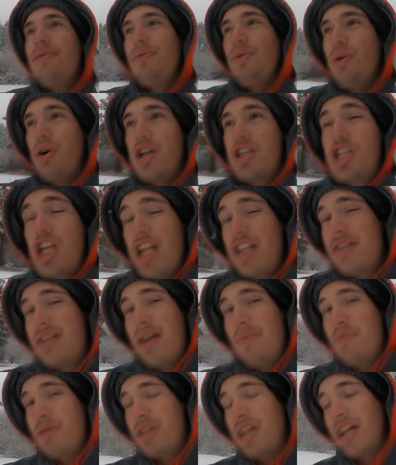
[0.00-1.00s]
for a
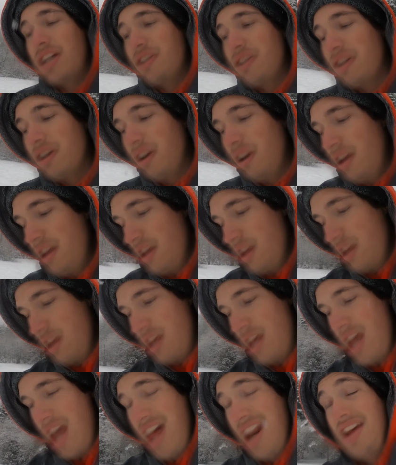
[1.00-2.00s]
chainstay protector,
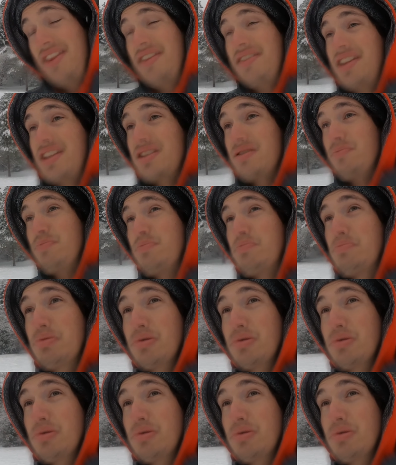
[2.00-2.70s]
and I think that's a